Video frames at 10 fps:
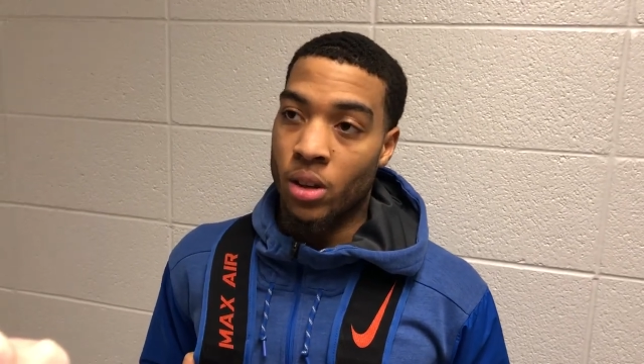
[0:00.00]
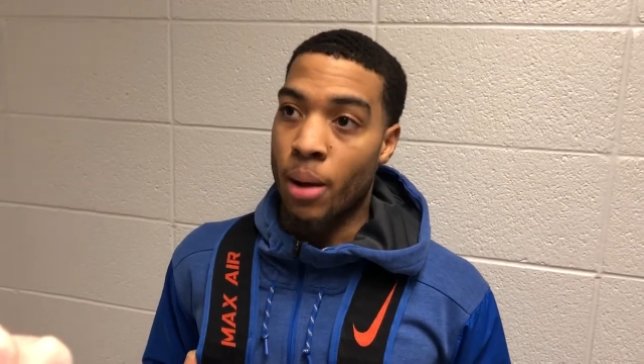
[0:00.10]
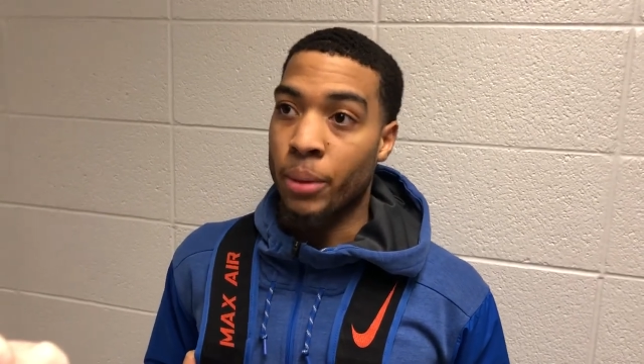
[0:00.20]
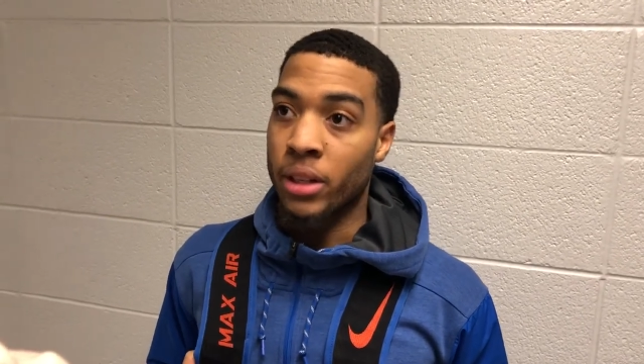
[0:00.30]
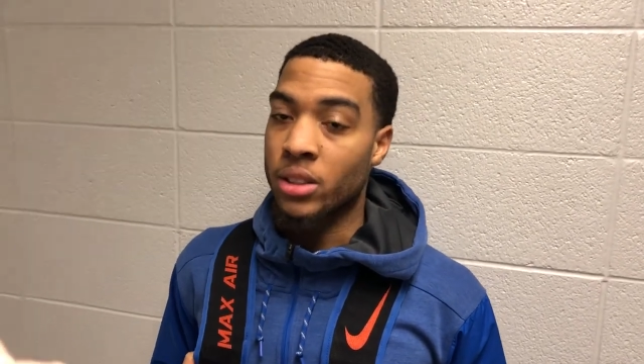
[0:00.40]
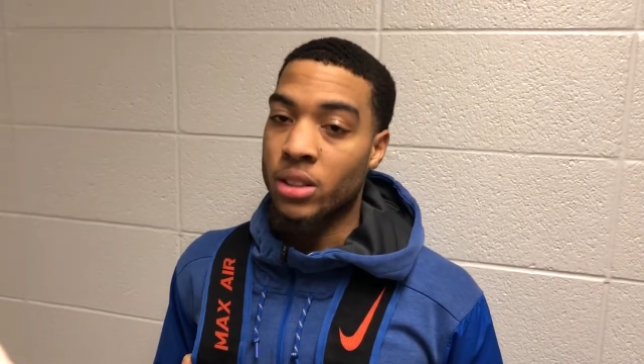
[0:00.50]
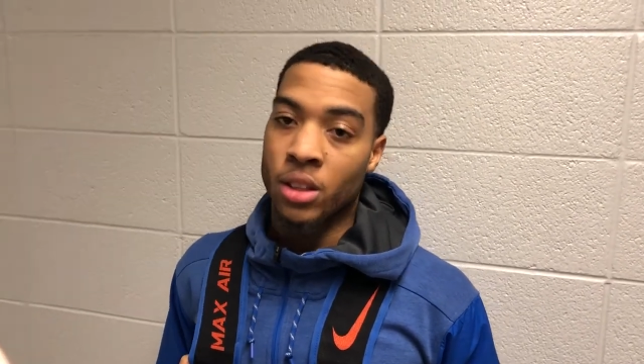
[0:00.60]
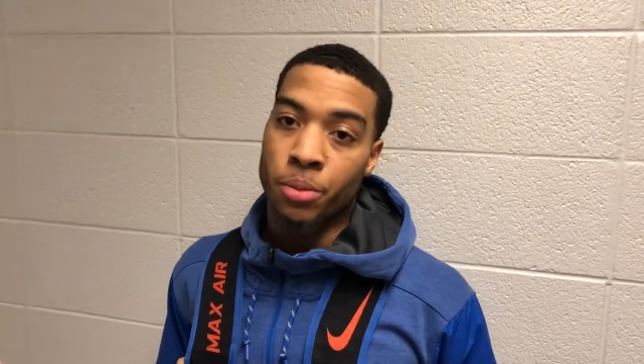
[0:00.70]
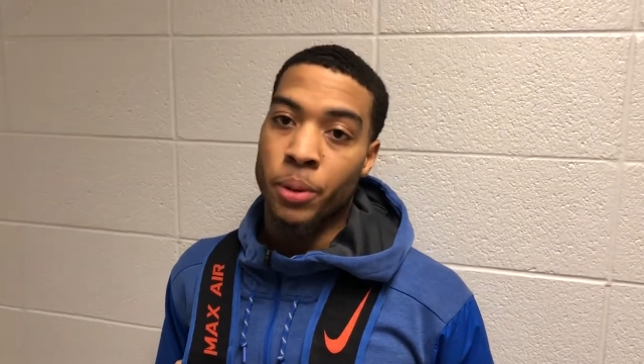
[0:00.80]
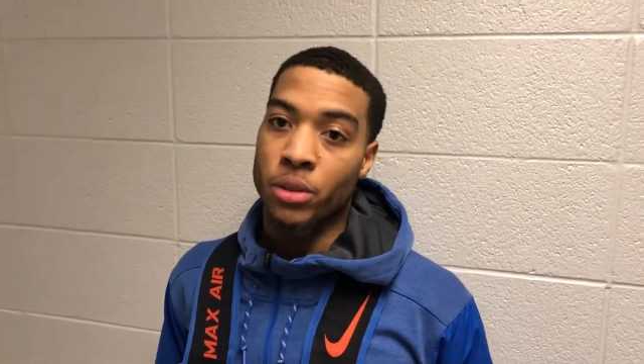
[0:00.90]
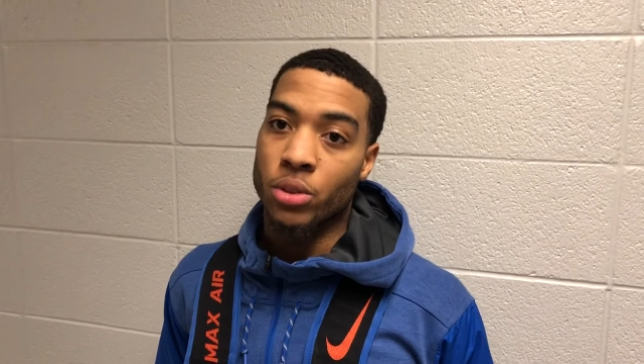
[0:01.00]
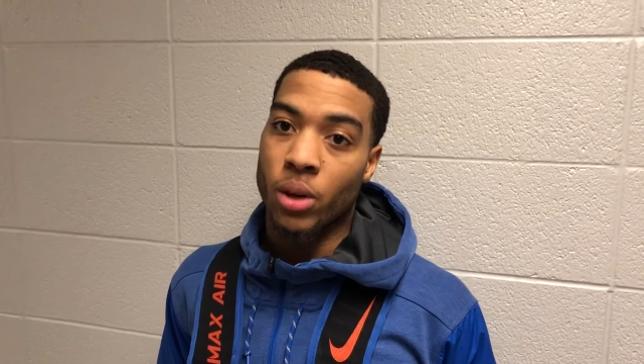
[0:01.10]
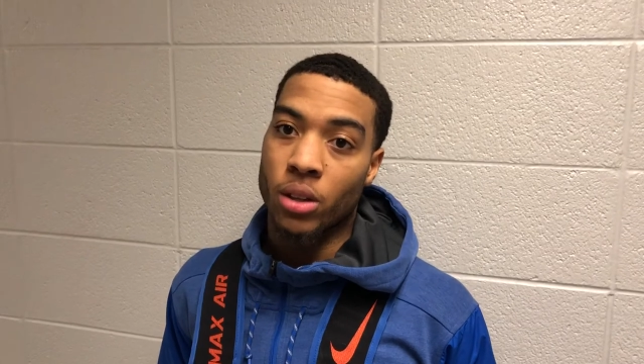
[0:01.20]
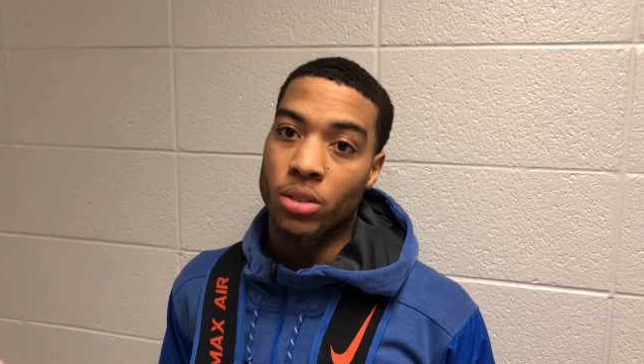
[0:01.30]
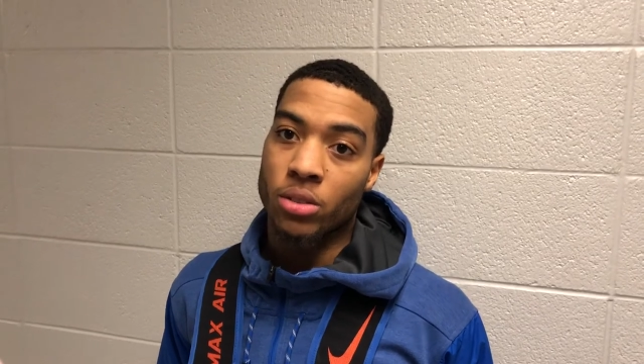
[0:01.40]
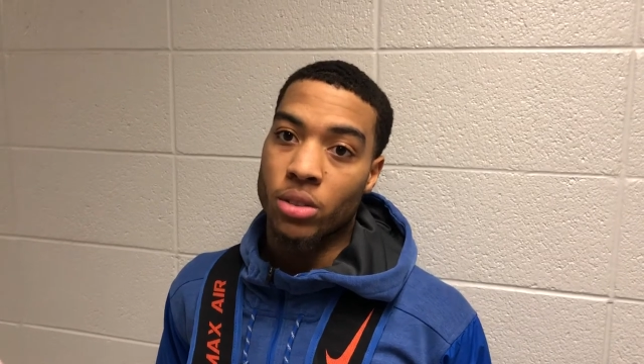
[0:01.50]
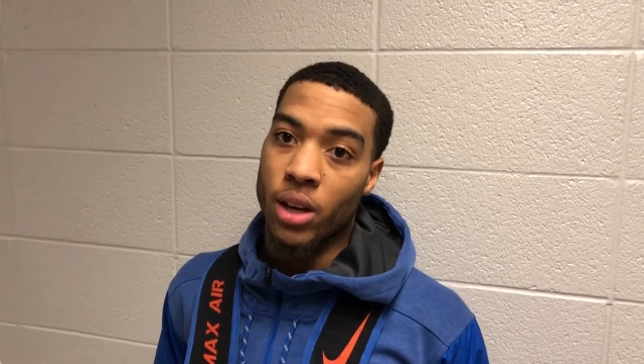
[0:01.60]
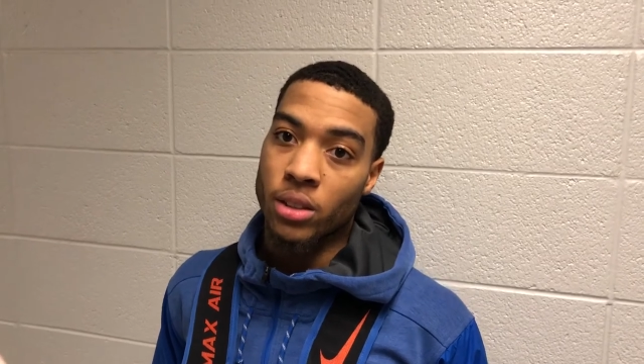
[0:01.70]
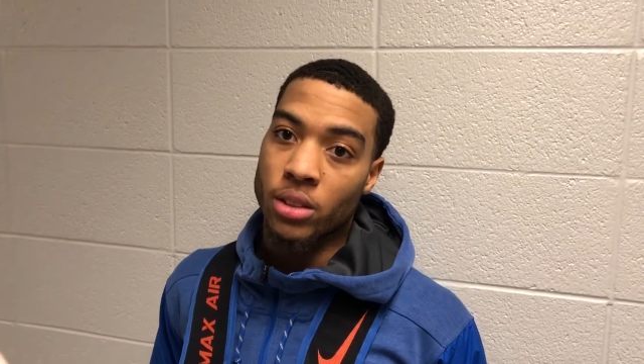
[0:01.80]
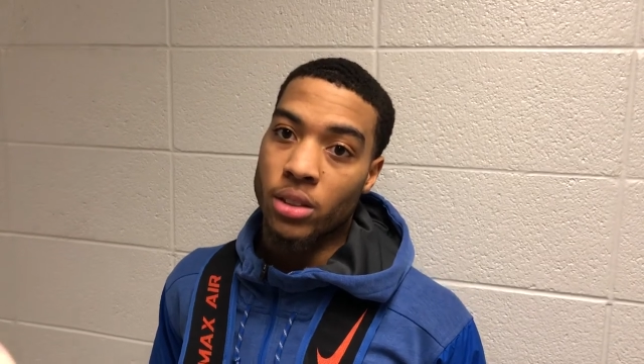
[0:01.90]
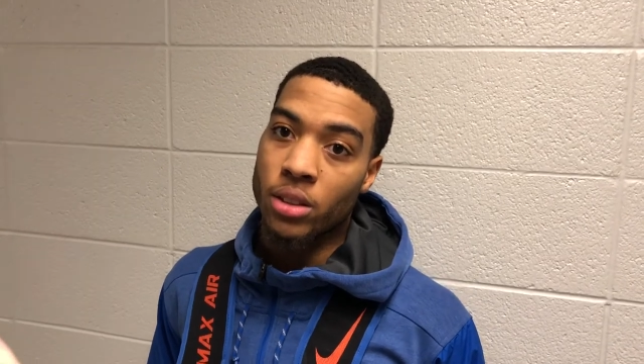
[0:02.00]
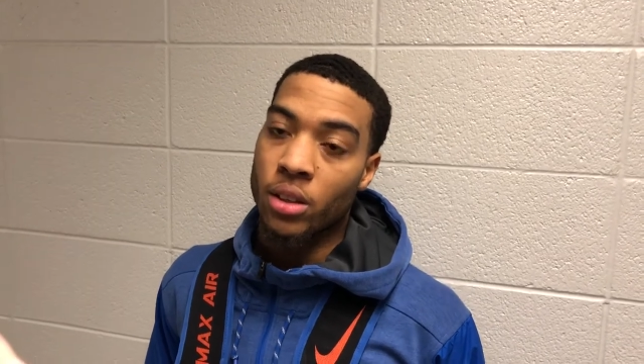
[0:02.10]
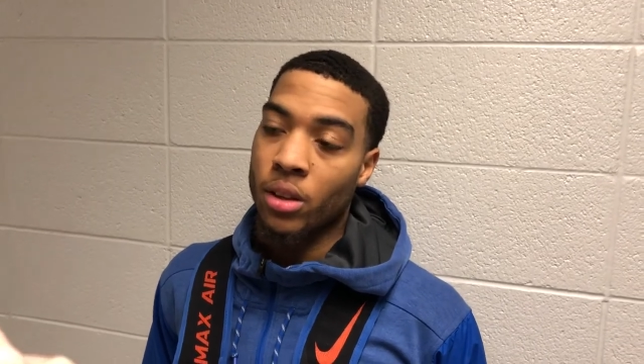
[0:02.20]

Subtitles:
I mean, this is a tough pill to swallow, honestly.